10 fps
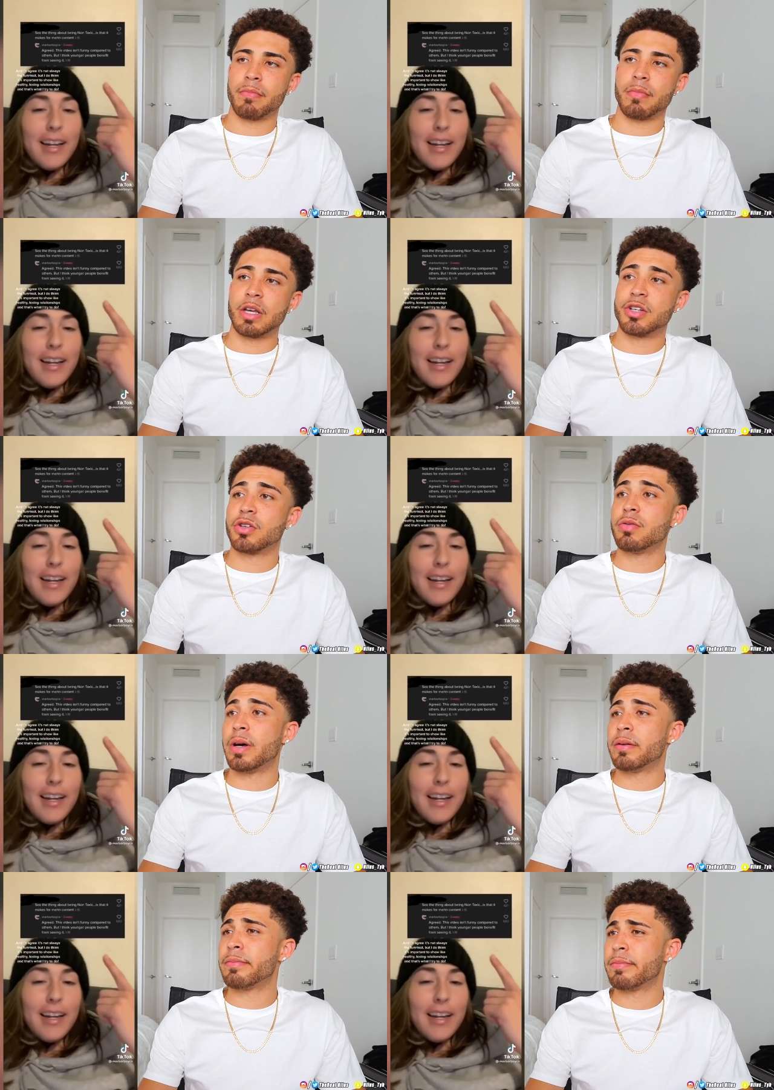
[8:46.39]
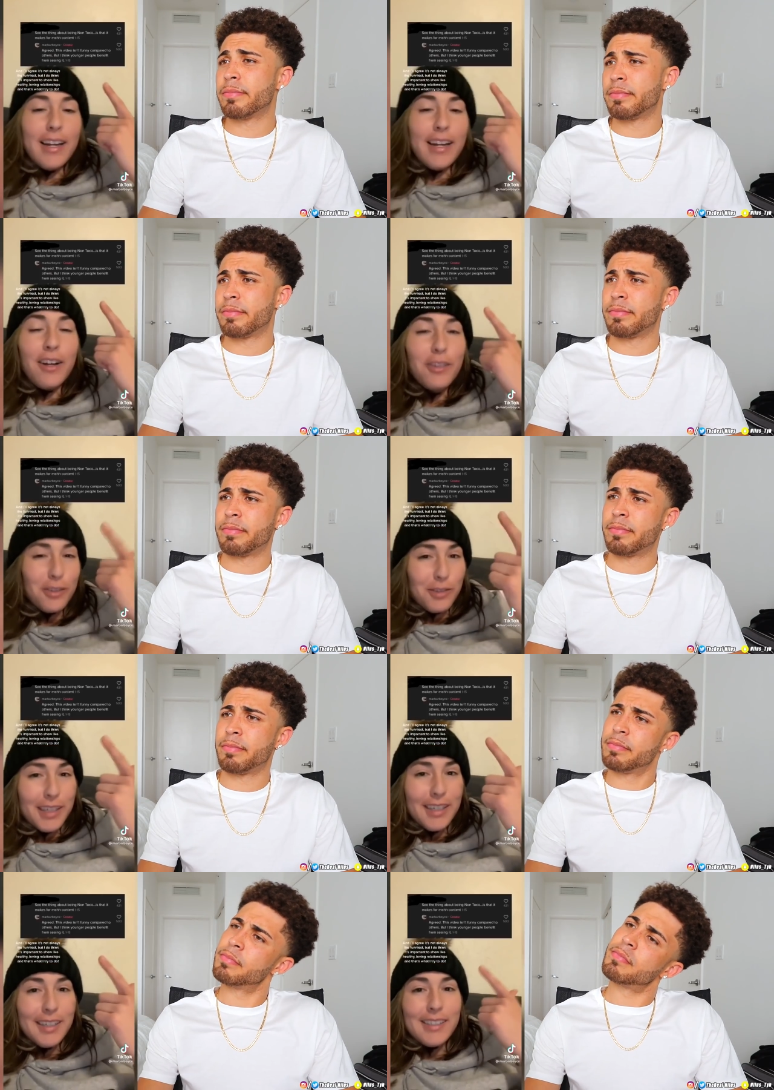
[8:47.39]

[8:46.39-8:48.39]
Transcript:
Speaker 1: That's true, man it's